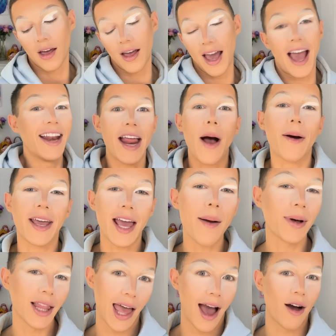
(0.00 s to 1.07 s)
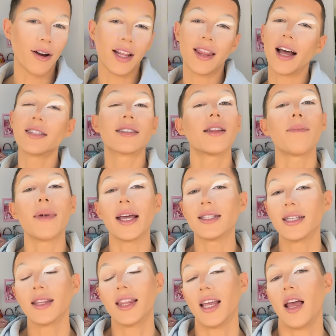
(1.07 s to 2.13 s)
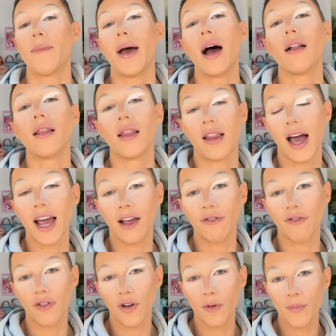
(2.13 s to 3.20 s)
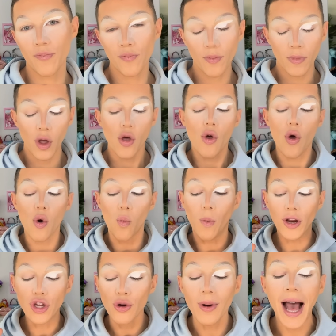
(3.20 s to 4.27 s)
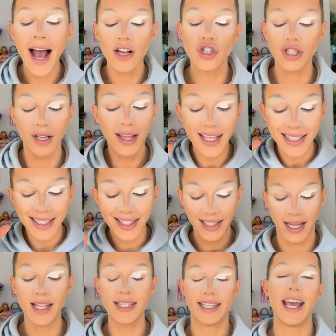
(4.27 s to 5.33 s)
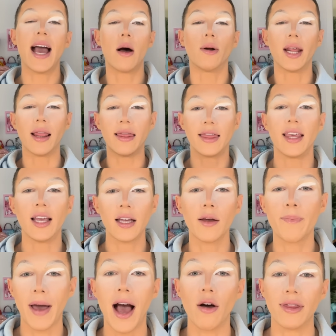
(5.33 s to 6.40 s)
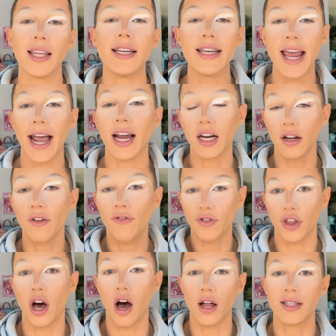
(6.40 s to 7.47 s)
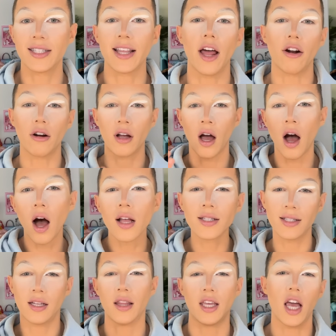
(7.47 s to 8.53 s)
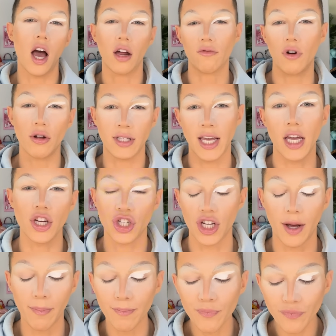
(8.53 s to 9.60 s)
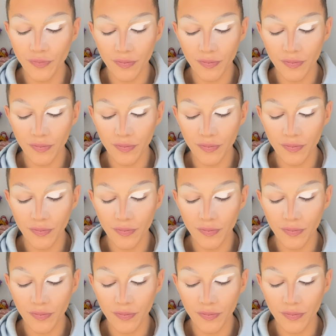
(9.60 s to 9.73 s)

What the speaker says: And now I am allowed. And that's the amazing thing about life. When you actually sit down and think about the negative thoughts that are constantly on rotation,